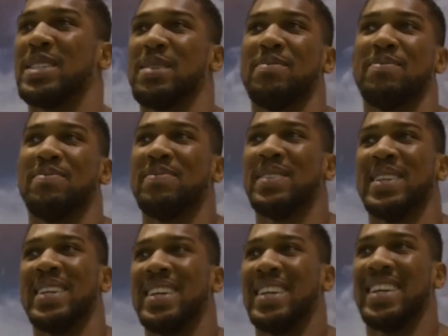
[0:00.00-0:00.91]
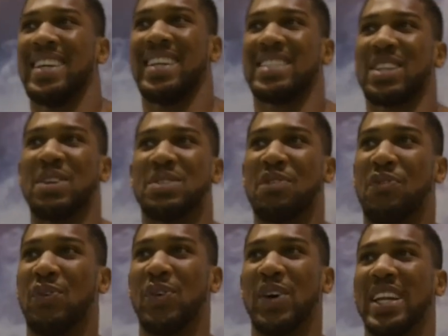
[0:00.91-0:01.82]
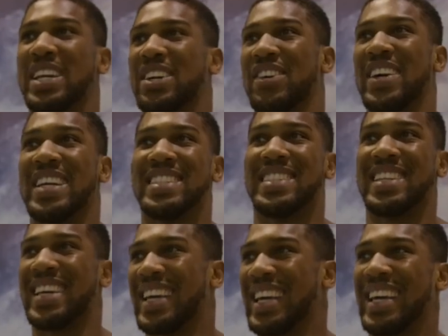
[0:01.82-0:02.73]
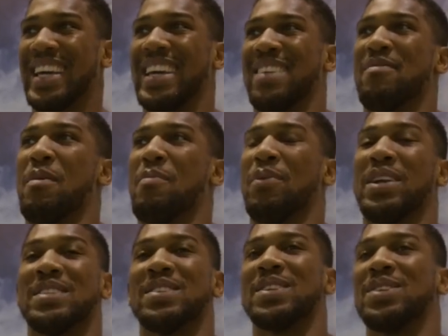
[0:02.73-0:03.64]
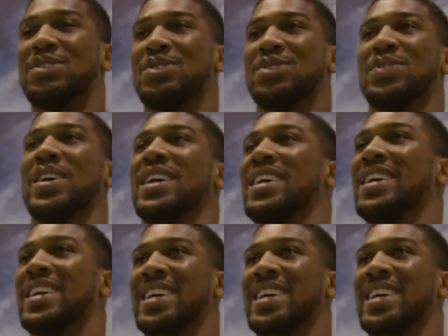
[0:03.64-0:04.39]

The gym it's close to 40 degrees, the heat, my body's not used to it.